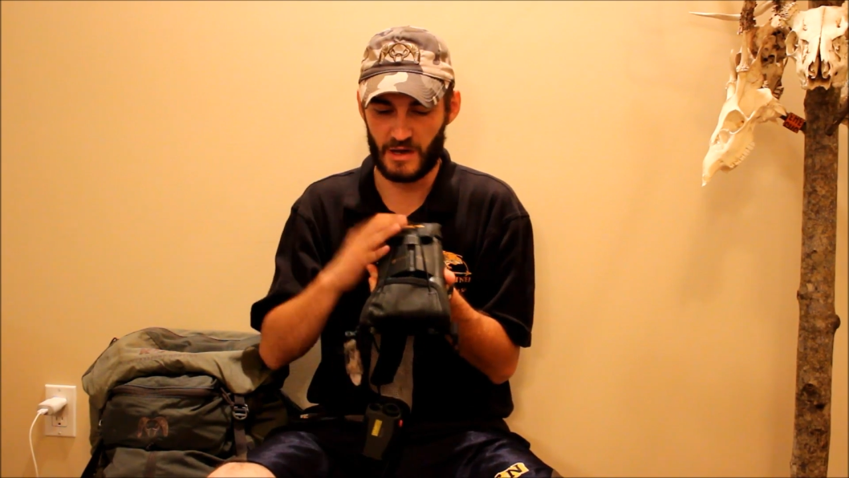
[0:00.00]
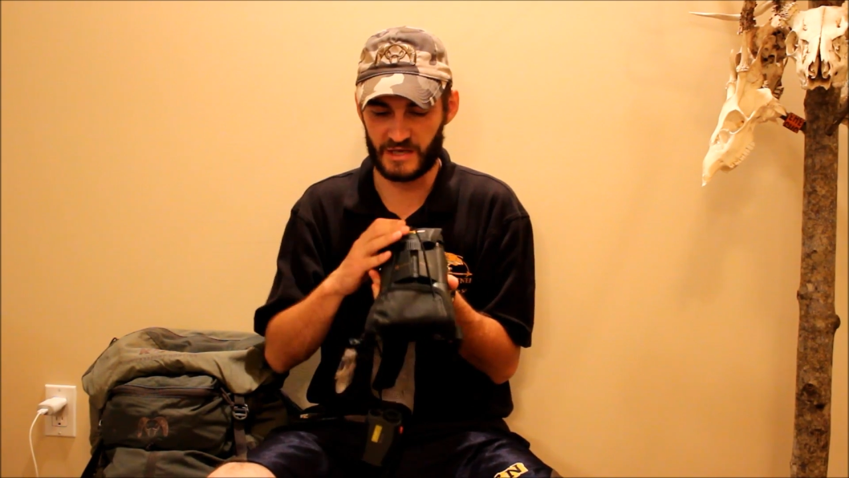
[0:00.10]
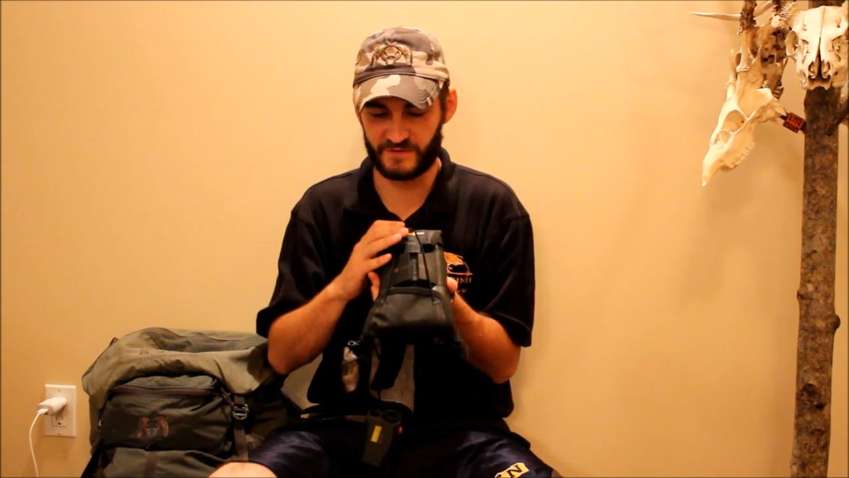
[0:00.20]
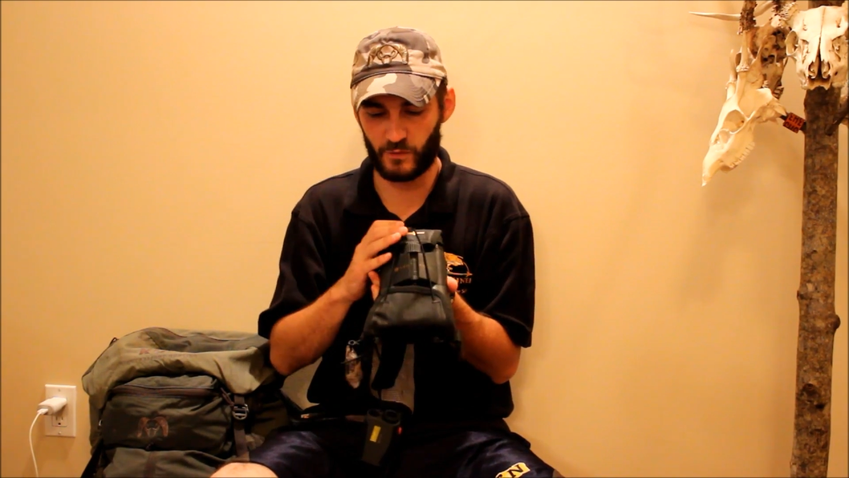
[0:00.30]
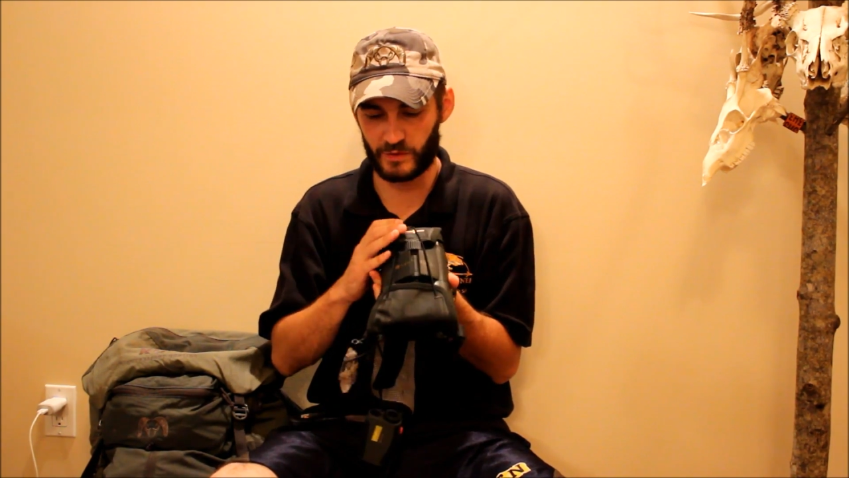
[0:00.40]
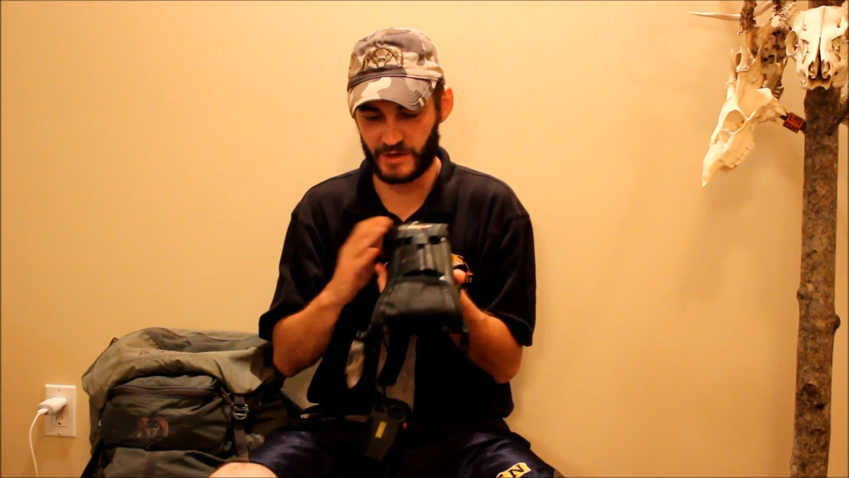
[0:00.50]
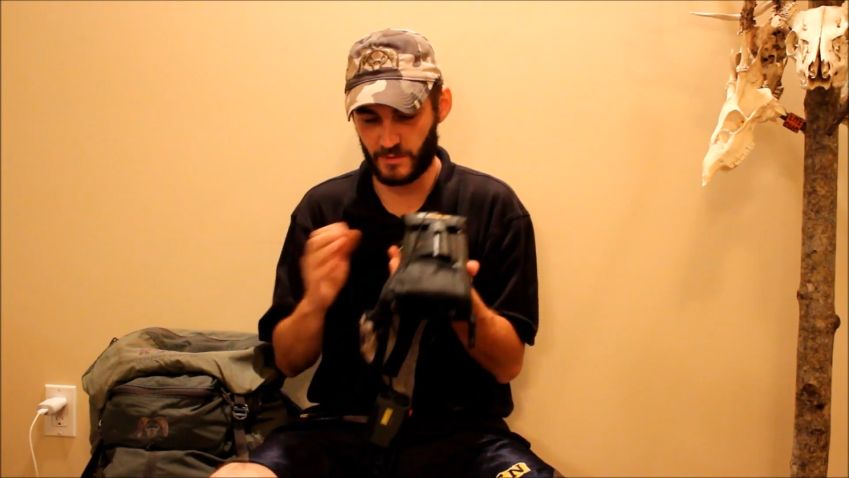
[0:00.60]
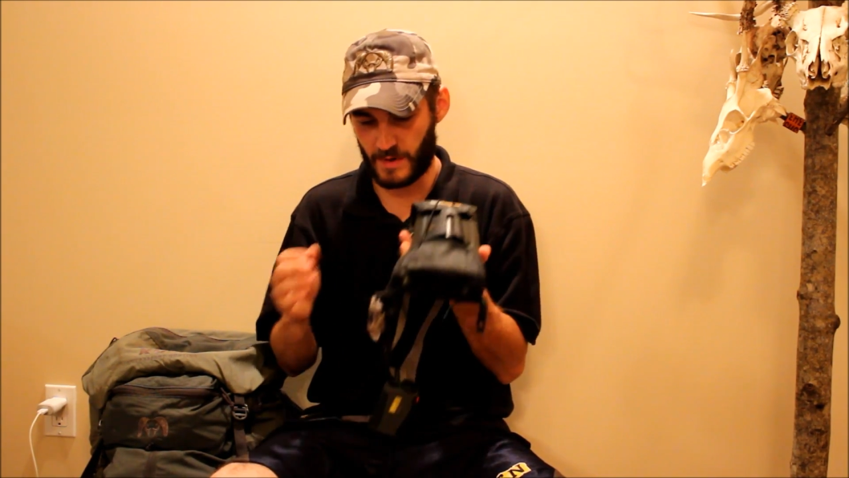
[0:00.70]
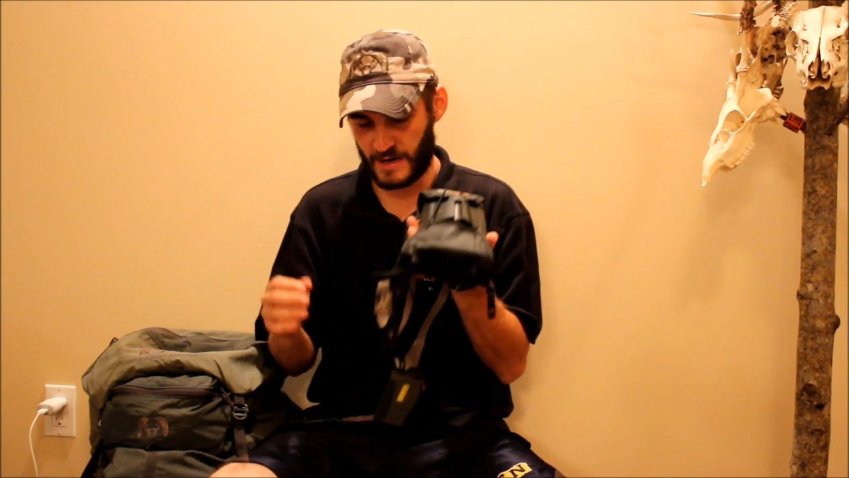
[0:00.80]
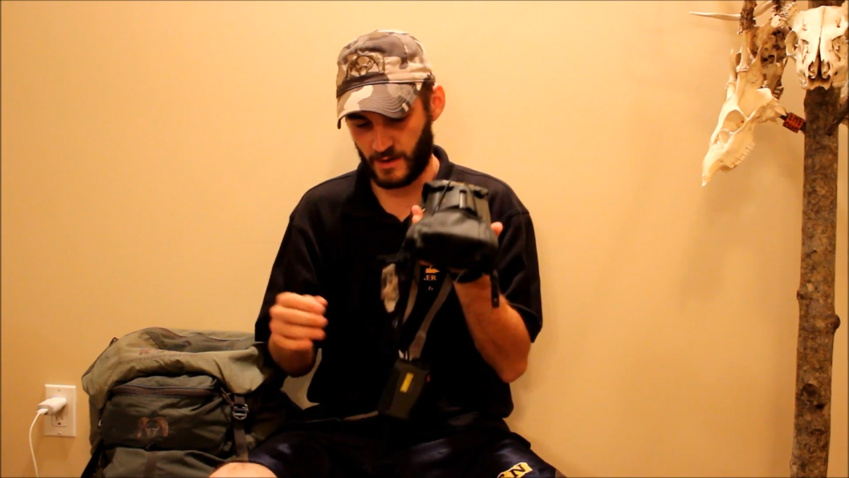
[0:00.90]
S4
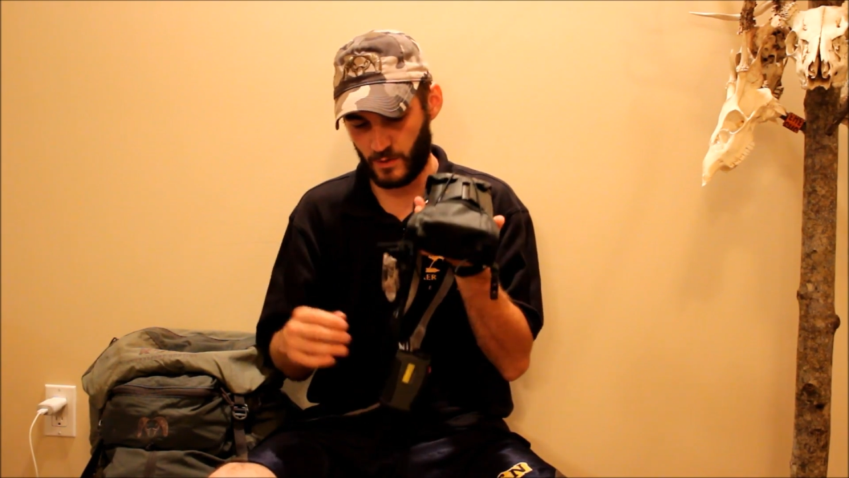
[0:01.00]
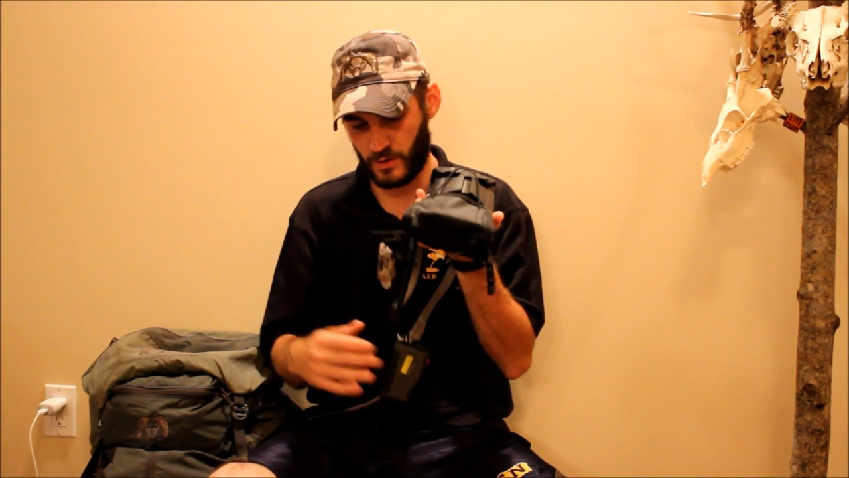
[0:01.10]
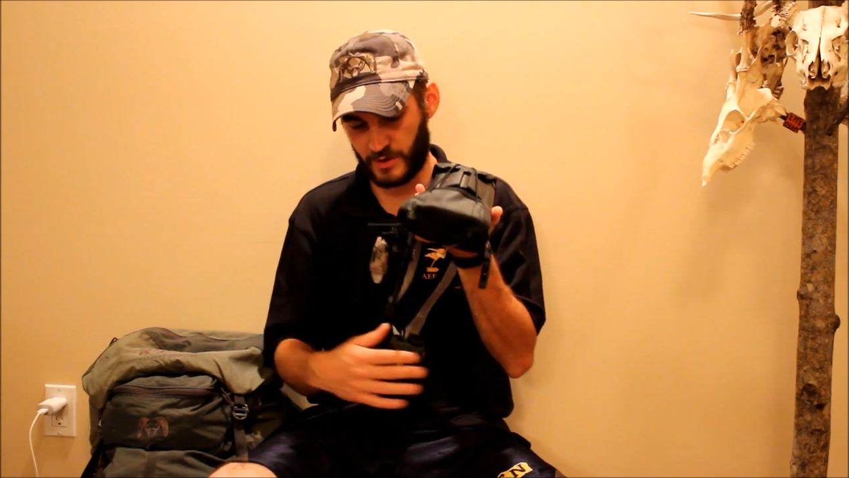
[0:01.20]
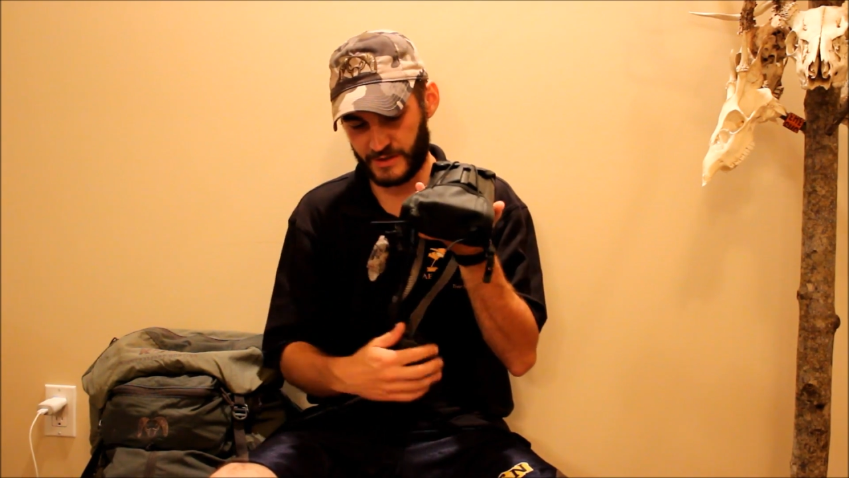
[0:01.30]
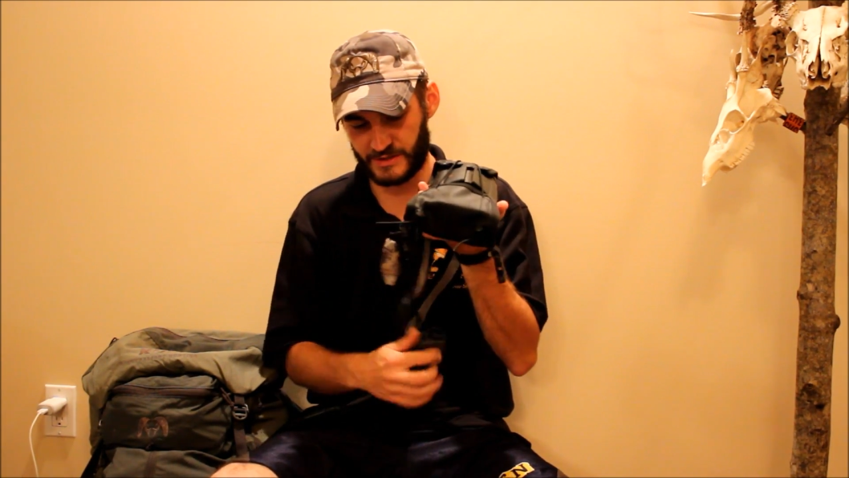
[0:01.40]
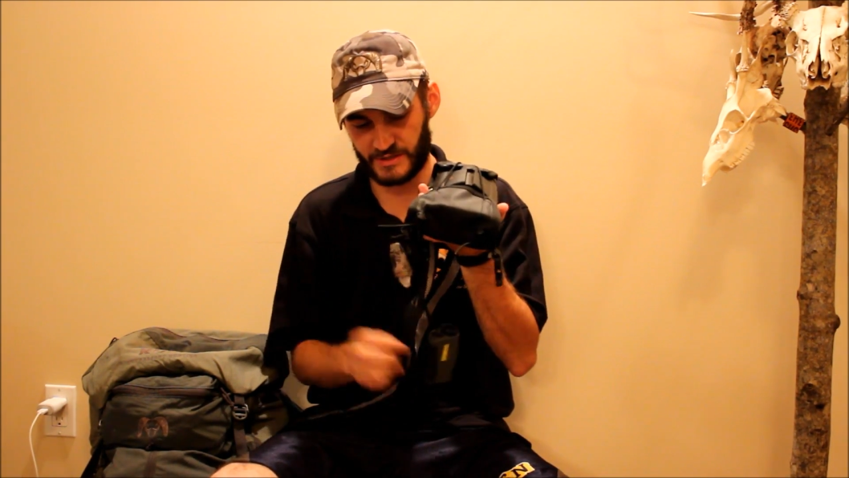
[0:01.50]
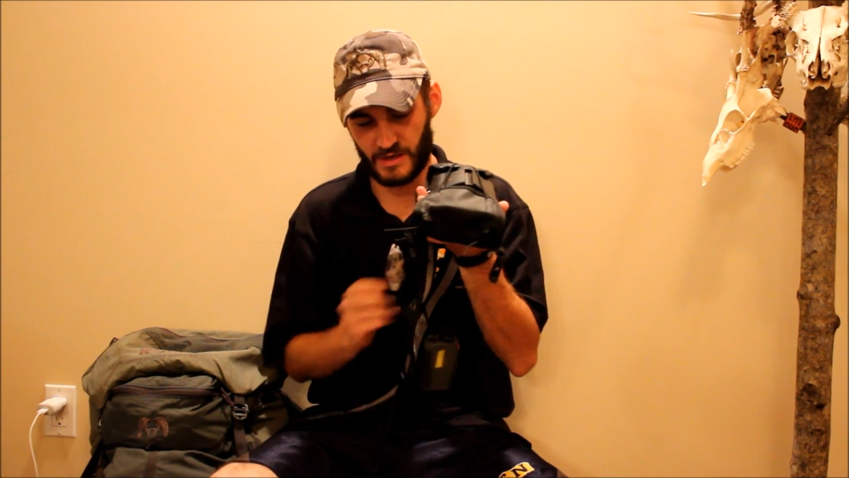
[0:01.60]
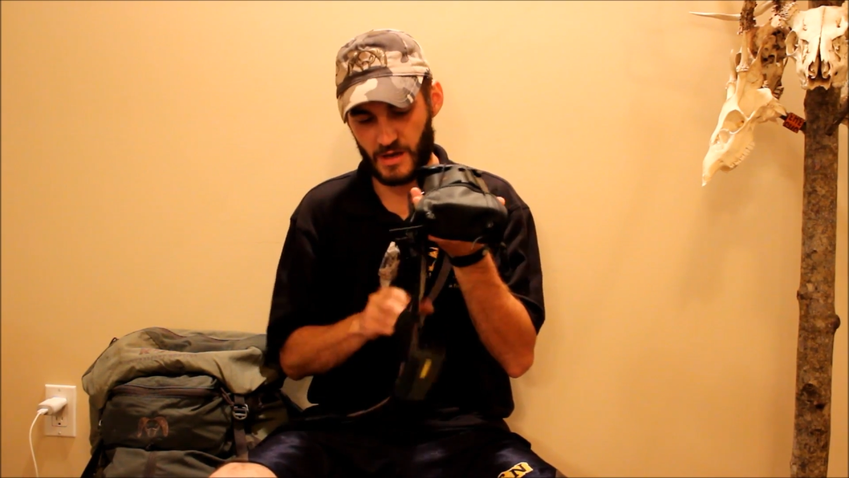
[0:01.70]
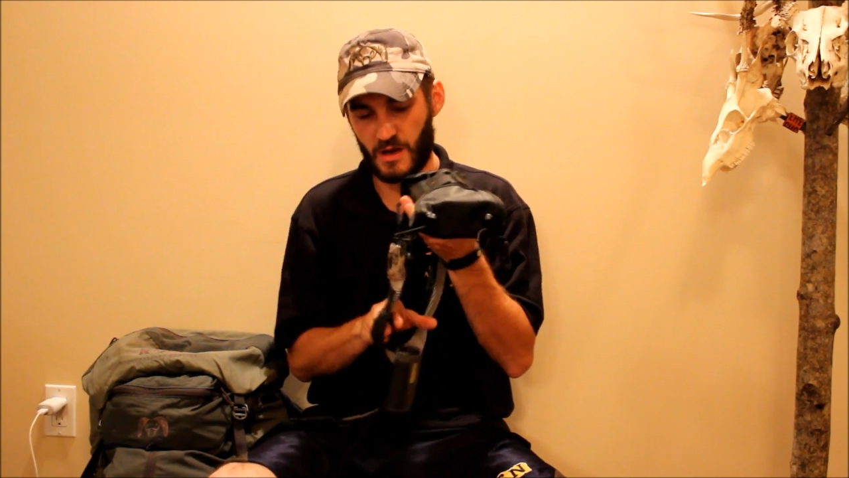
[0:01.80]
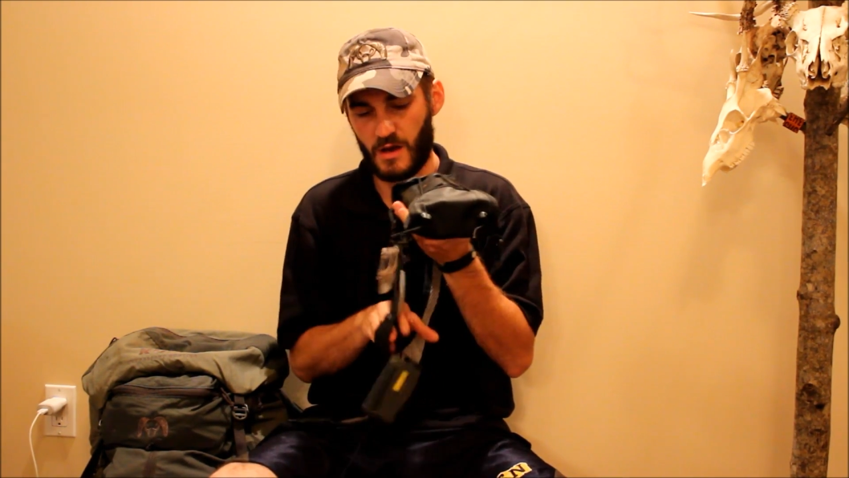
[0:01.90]
gear bino harness.